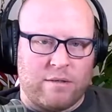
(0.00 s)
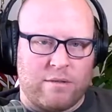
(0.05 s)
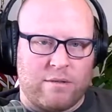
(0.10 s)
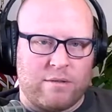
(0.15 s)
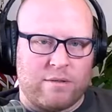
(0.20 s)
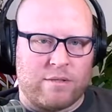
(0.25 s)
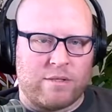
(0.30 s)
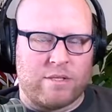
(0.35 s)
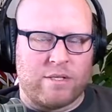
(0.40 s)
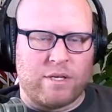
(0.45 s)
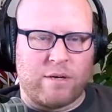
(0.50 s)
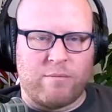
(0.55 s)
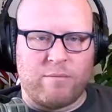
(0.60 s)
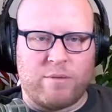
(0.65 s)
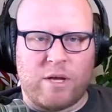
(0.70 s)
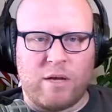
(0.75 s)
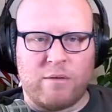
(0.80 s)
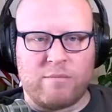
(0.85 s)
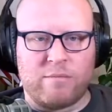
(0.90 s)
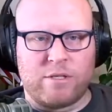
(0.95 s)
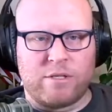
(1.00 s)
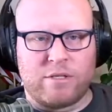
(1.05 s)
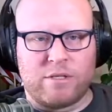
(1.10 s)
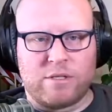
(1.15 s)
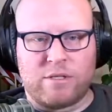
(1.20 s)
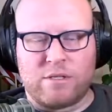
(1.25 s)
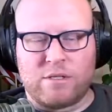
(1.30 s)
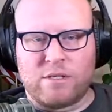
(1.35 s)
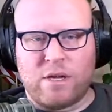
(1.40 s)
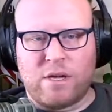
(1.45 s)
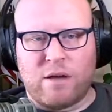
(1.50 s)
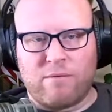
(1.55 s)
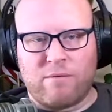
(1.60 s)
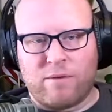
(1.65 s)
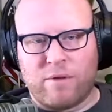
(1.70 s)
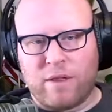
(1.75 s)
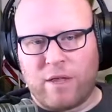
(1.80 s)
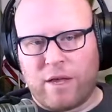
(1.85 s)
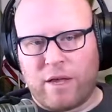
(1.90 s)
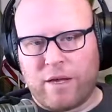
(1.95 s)
sometimes it just does not
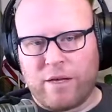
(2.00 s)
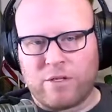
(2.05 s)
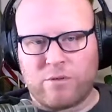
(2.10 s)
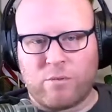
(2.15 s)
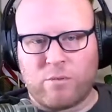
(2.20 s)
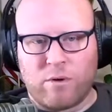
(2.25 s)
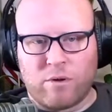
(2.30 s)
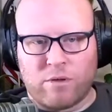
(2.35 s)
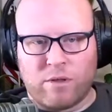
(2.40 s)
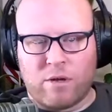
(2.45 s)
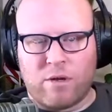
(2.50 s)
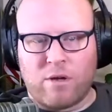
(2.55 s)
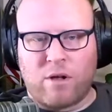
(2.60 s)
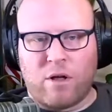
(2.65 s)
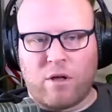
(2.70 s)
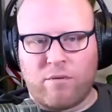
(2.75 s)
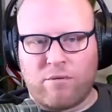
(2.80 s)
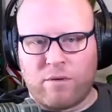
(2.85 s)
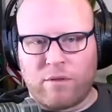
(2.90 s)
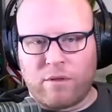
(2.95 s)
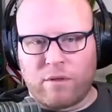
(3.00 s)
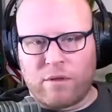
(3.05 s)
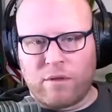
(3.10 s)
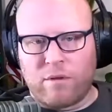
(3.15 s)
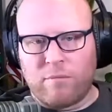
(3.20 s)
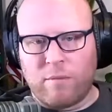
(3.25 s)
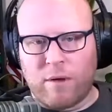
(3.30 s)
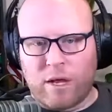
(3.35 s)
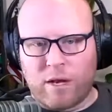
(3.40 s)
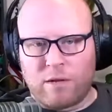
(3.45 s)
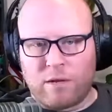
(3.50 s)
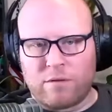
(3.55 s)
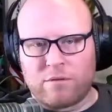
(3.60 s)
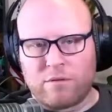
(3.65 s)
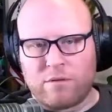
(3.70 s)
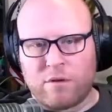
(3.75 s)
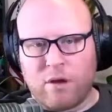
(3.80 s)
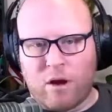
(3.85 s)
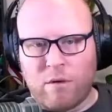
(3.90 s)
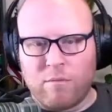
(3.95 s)
feel like it's worth it at all for the amount of
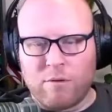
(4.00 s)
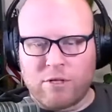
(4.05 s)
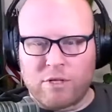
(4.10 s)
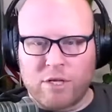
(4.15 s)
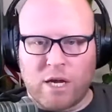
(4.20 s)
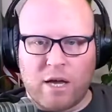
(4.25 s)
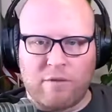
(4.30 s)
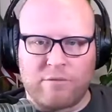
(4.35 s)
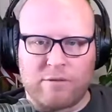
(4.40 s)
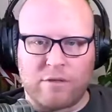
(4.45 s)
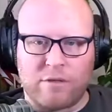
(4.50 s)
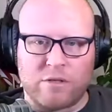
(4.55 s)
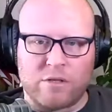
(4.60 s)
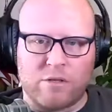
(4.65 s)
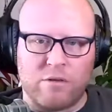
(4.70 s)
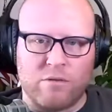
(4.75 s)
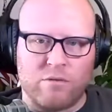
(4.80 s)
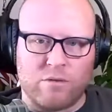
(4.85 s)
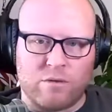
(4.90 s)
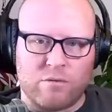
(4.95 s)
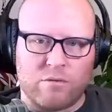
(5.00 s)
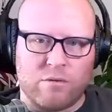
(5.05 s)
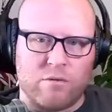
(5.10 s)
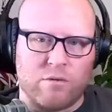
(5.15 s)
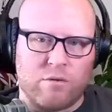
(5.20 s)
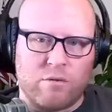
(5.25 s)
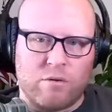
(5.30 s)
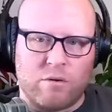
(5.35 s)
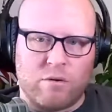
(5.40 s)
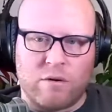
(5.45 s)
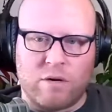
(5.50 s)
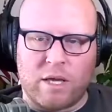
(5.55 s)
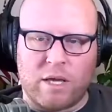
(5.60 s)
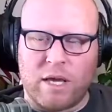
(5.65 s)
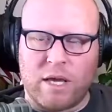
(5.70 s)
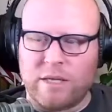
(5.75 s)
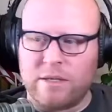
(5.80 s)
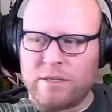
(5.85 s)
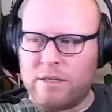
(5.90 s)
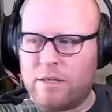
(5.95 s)
garbage you have to sluice through in order to
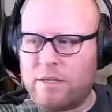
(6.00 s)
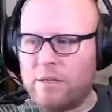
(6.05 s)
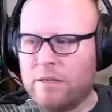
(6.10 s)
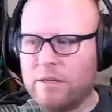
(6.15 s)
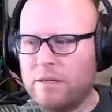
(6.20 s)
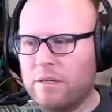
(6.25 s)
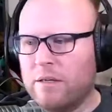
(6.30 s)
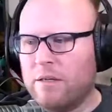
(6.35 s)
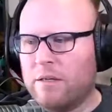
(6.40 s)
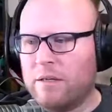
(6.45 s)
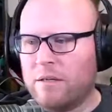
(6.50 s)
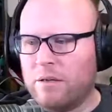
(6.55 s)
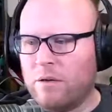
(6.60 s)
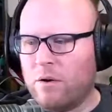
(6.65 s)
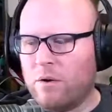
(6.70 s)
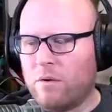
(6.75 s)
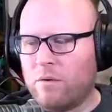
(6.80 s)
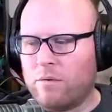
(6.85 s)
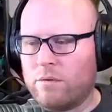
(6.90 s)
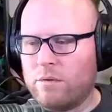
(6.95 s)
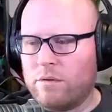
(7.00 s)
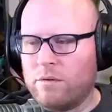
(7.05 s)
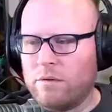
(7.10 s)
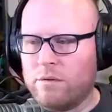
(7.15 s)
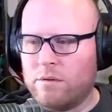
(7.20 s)
get to gold.